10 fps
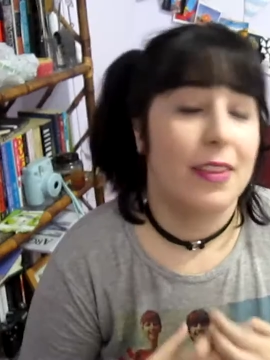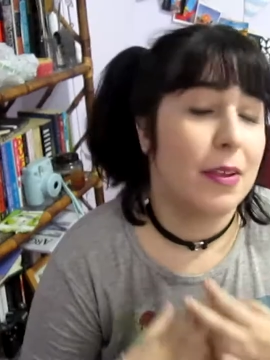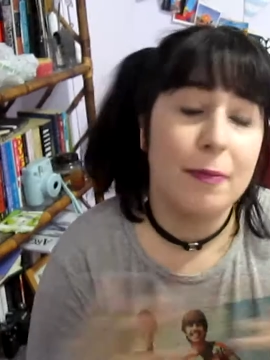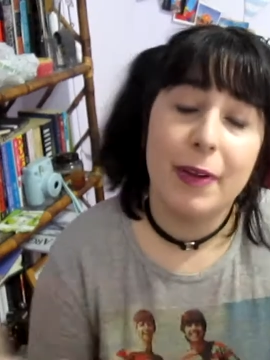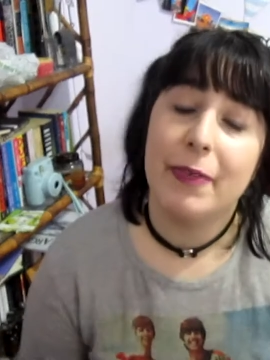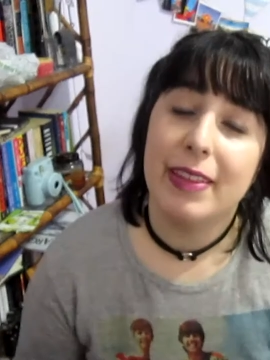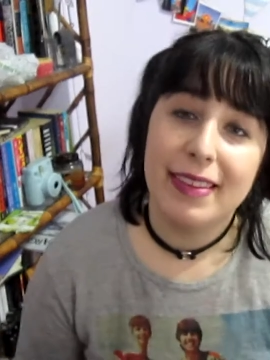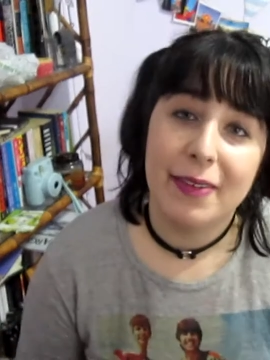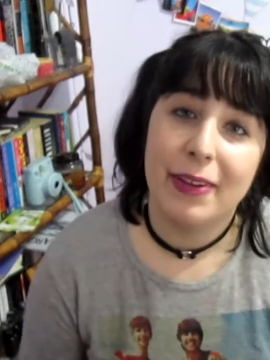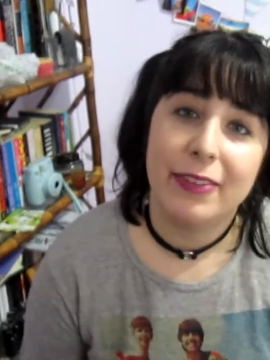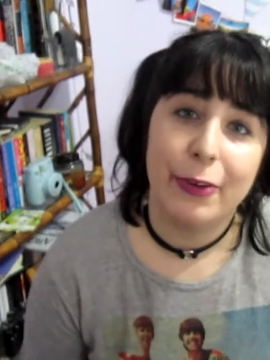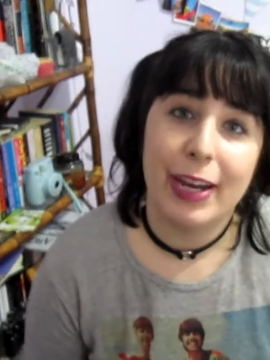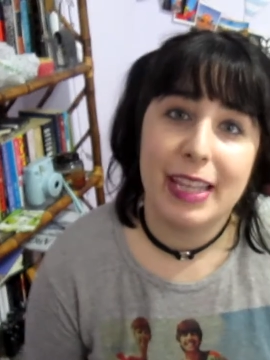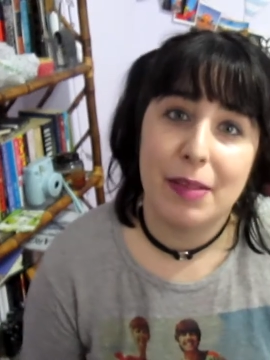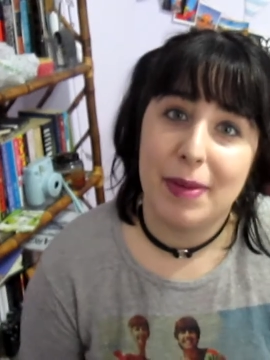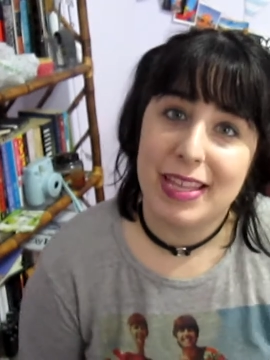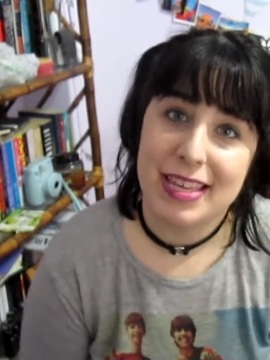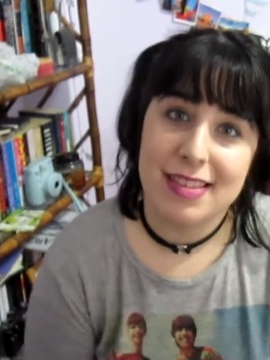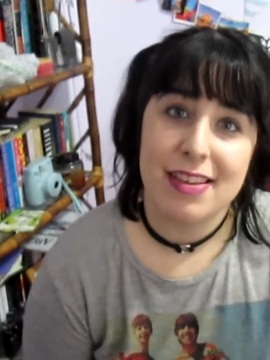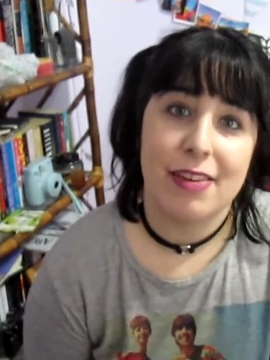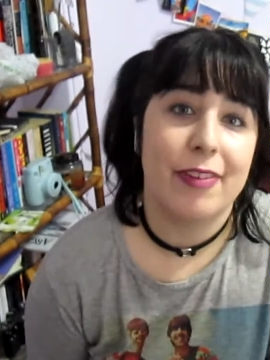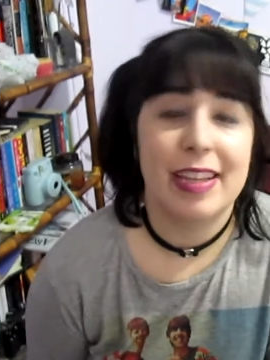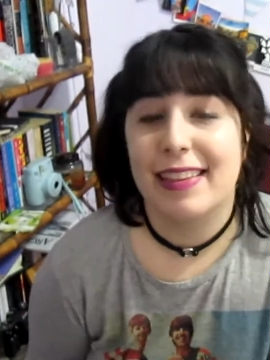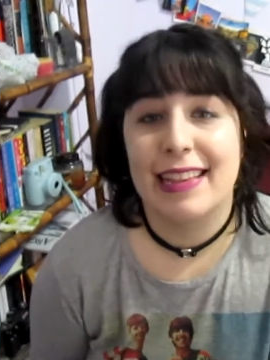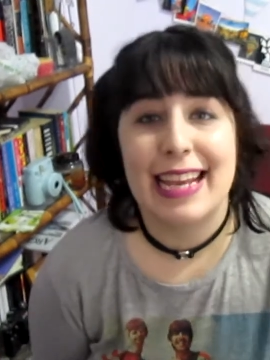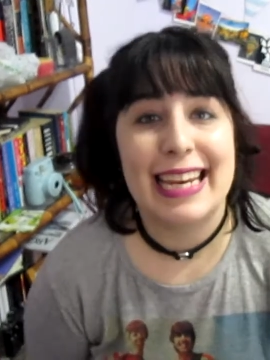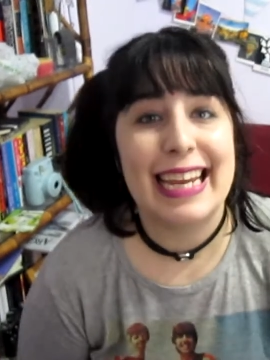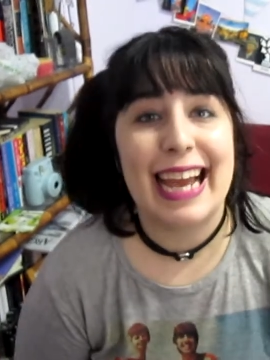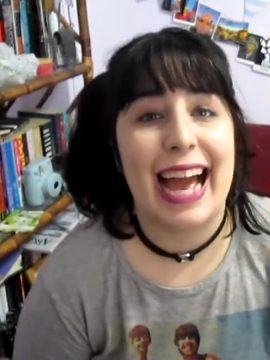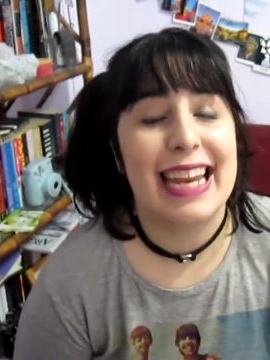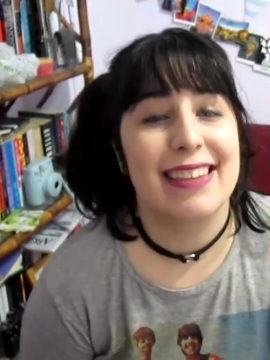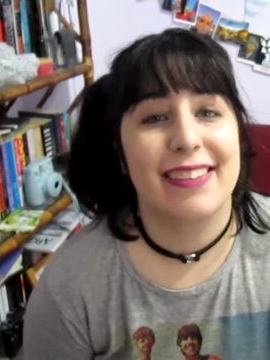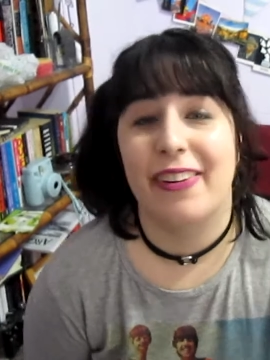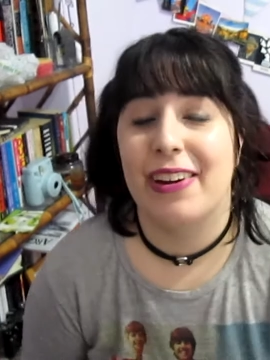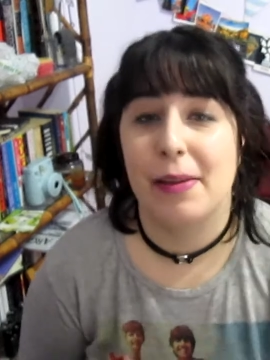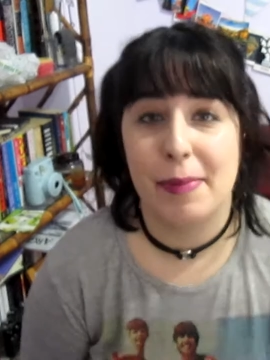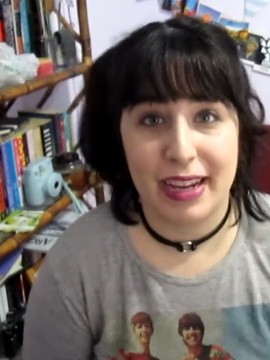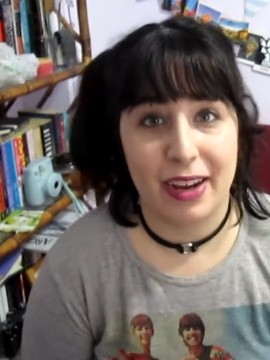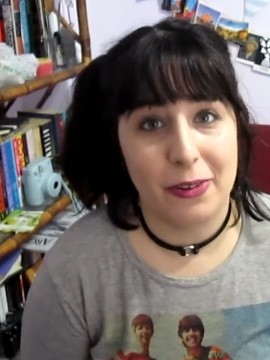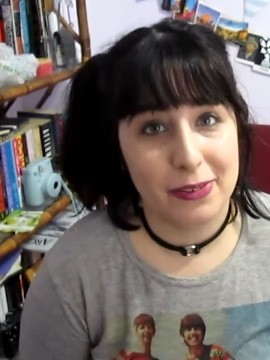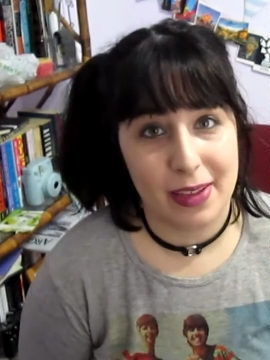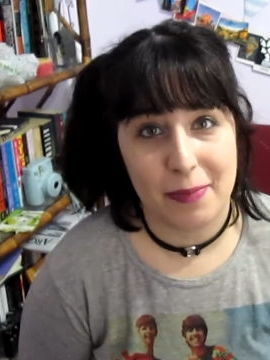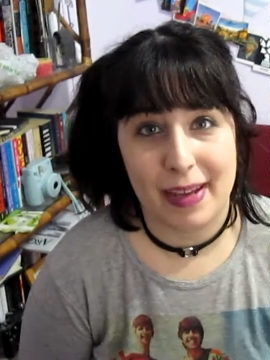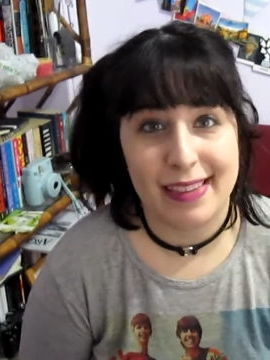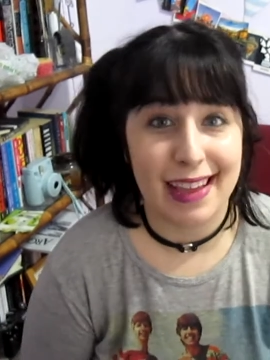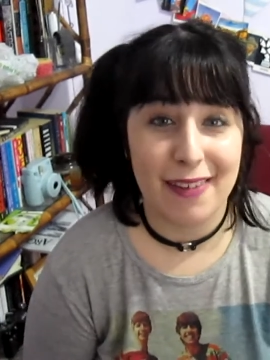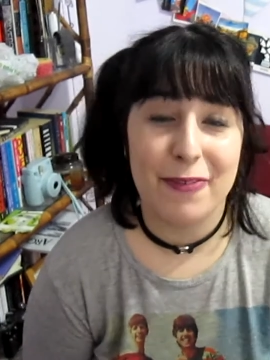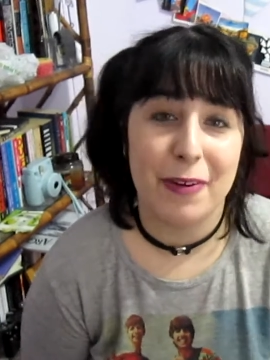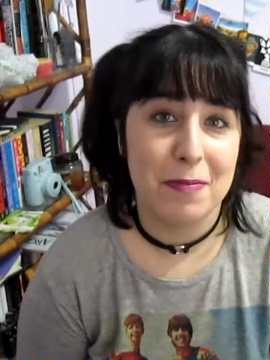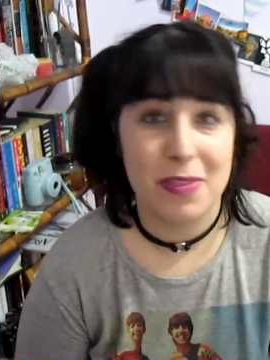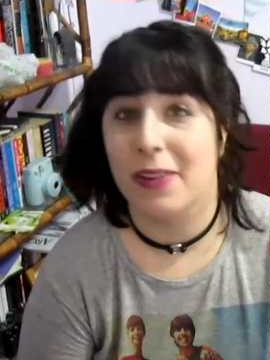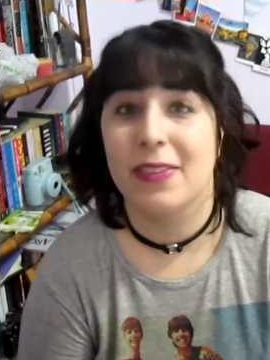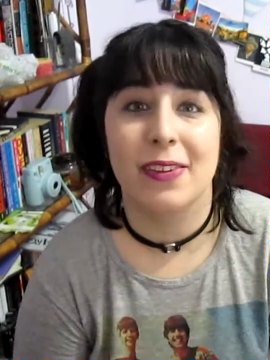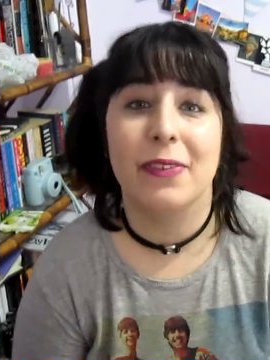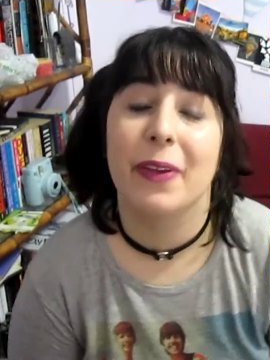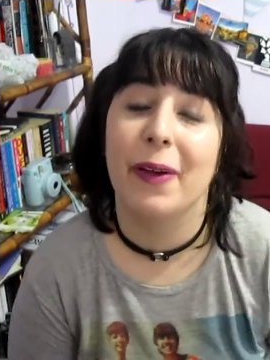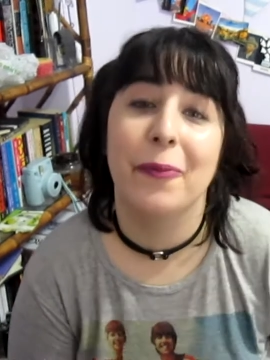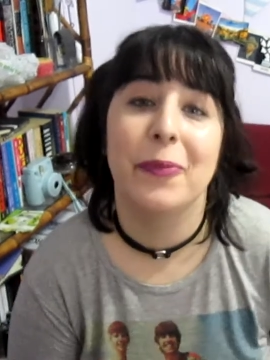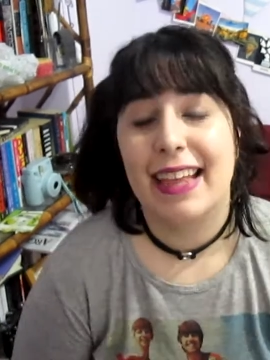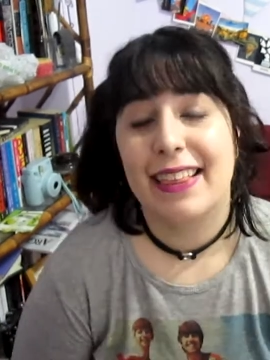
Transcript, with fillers: Top five Wednesday was created by Ginger Ritzlaney and is currently being hosted by Sam from Thoughts on Tomes.